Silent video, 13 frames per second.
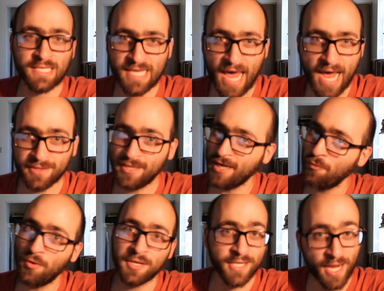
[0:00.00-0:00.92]
a tag that I
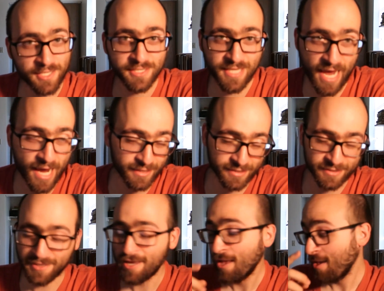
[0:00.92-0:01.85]
wasn't actually tagged in.